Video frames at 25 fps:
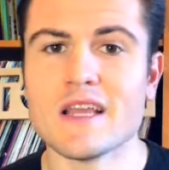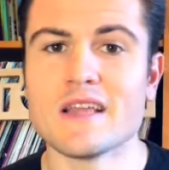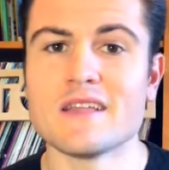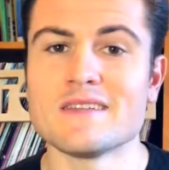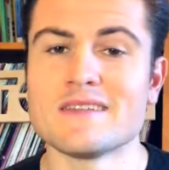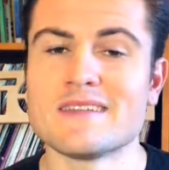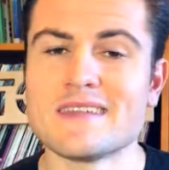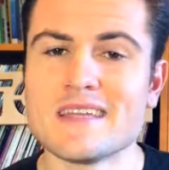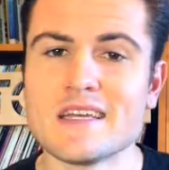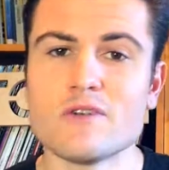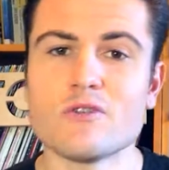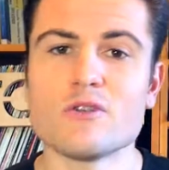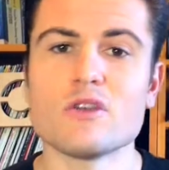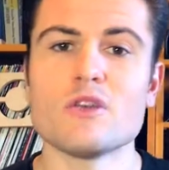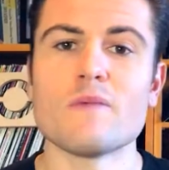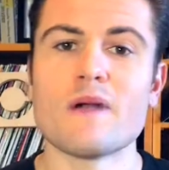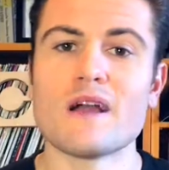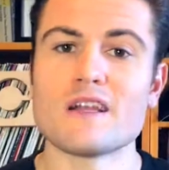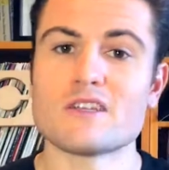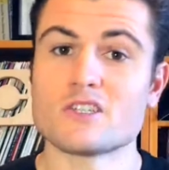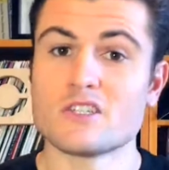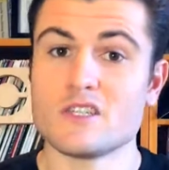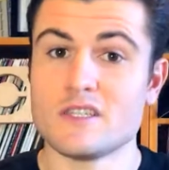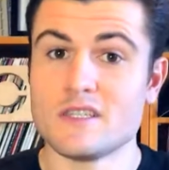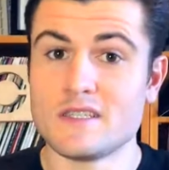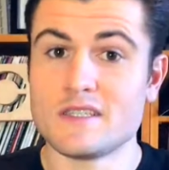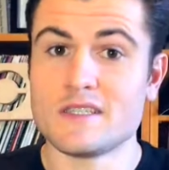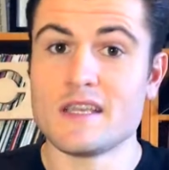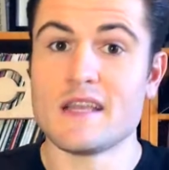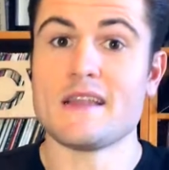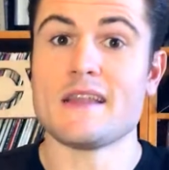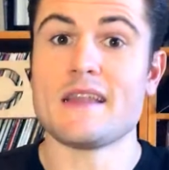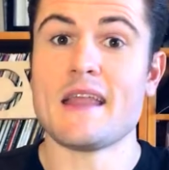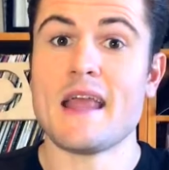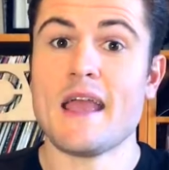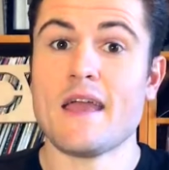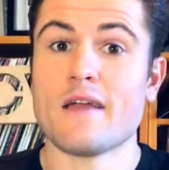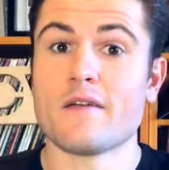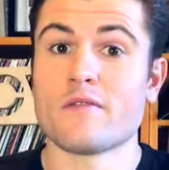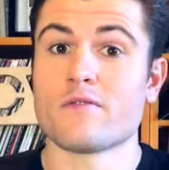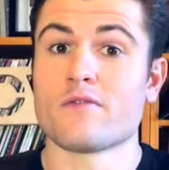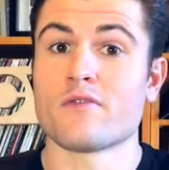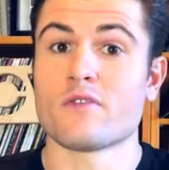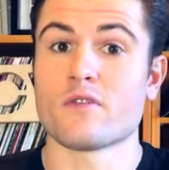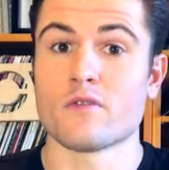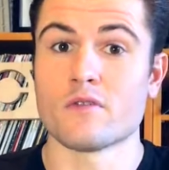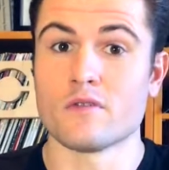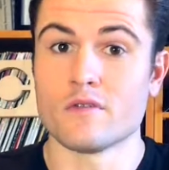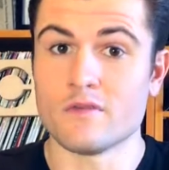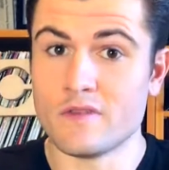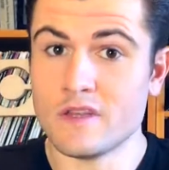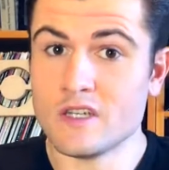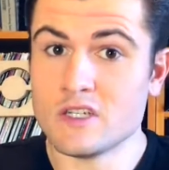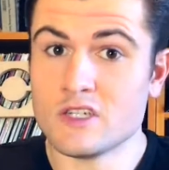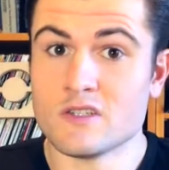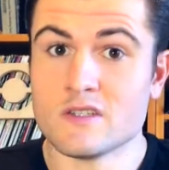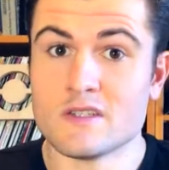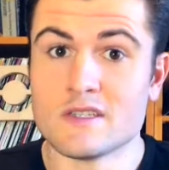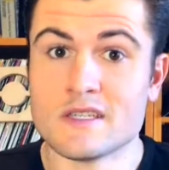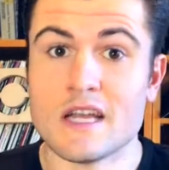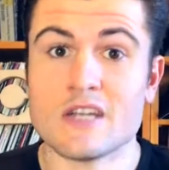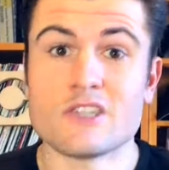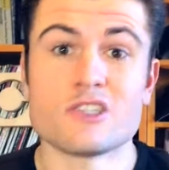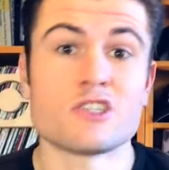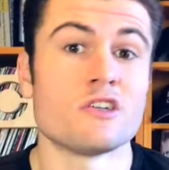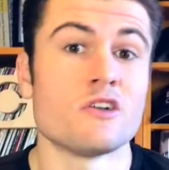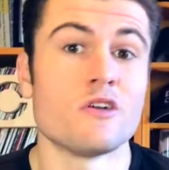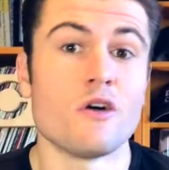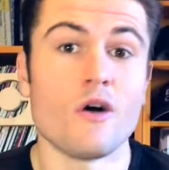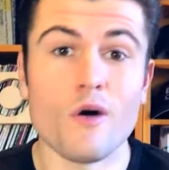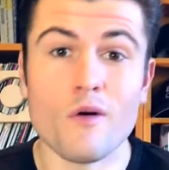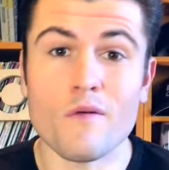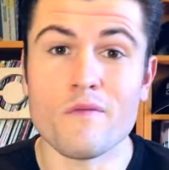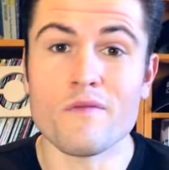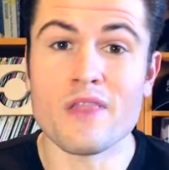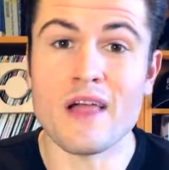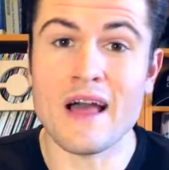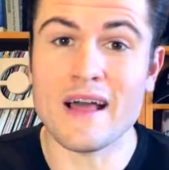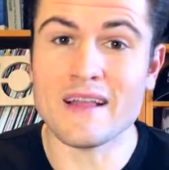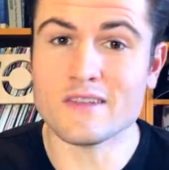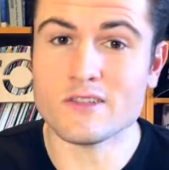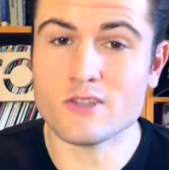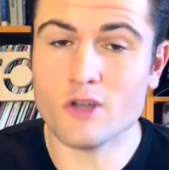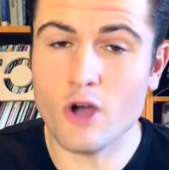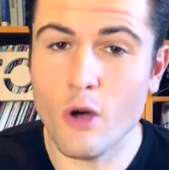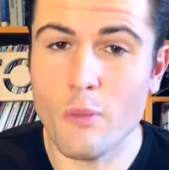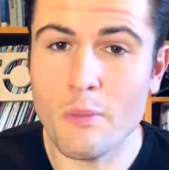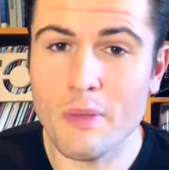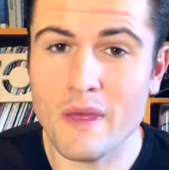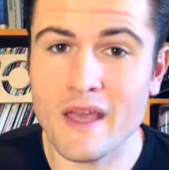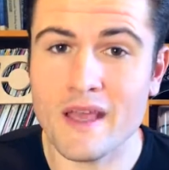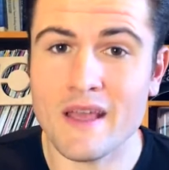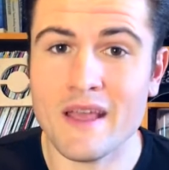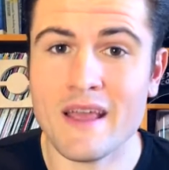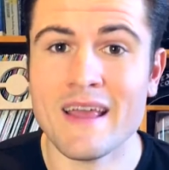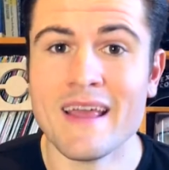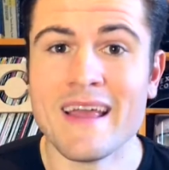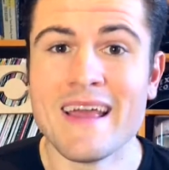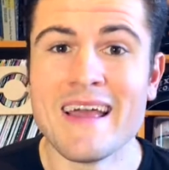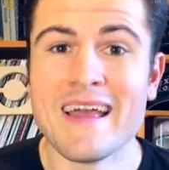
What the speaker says: until you actually sit down for a revision session of that topic